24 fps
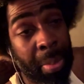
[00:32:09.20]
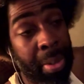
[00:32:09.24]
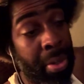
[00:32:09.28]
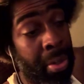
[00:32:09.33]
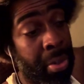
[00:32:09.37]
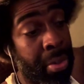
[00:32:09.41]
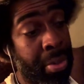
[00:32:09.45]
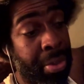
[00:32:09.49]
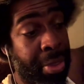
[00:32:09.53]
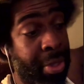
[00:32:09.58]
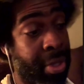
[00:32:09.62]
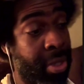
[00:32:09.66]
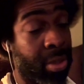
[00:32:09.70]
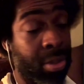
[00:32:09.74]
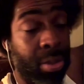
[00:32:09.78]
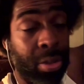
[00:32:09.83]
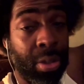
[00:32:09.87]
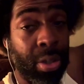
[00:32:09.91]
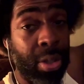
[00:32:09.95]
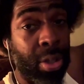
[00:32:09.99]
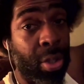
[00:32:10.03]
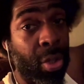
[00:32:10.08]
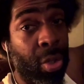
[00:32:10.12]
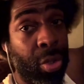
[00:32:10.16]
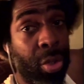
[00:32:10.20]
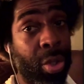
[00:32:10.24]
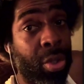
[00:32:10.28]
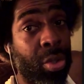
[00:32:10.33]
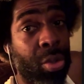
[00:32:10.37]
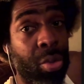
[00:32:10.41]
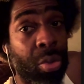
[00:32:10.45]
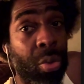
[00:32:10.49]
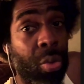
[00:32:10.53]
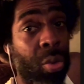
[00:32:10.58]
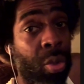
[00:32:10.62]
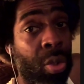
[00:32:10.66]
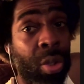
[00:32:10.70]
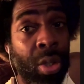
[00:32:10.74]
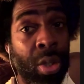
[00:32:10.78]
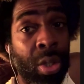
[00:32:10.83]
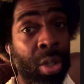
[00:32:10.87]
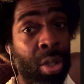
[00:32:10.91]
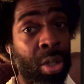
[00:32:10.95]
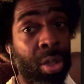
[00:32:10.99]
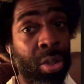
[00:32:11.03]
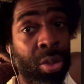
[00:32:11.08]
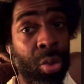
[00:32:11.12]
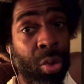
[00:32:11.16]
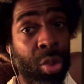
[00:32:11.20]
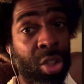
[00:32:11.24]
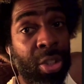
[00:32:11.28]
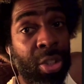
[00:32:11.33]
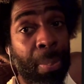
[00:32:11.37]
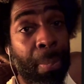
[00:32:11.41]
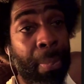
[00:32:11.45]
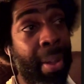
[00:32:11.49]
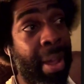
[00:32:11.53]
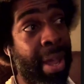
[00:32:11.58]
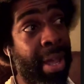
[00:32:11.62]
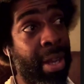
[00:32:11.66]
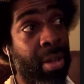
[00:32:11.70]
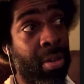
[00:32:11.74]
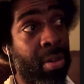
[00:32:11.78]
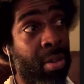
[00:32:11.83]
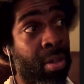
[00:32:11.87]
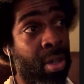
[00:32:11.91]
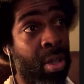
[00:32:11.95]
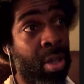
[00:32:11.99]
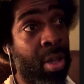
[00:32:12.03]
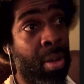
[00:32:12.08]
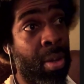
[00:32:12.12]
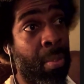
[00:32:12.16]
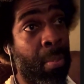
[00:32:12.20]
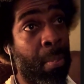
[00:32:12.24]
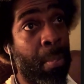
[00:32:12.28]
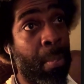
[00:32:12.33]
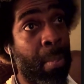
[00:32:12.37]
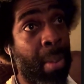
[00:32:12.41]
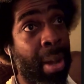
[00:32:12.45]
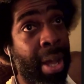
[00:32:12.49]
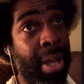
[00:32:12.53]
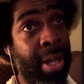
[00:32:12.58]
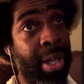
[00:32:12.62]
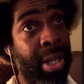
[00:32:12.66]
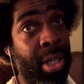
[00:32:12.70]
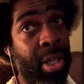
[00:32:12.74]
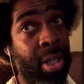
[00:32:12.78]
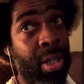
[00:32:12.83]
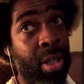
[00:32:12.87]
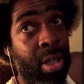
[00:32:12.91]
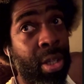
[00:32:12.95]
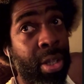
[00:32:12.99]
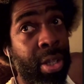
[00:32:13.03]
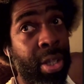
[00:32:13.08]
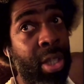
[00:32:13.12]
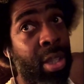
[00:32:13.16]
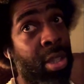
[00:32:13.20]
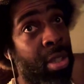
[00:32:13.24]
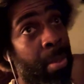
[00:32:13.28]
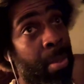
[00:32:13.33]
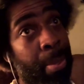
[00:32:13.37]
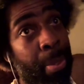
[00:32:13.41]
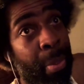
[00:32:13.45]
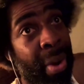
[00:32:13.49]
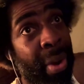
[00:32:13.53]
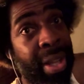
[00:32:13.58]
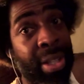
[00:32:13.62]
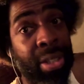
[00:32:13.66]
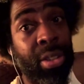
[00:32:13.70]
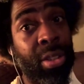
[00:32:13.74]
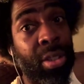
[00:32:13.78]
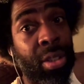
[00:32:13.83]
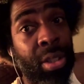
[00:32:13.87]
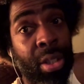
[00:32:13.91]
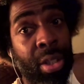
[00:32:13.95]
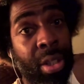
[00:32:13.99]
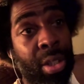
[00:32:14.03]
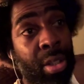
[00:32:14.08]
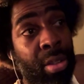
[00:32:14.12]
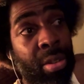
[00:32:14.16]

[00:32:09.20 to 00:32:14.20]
do my own things in order to spend my enterprise.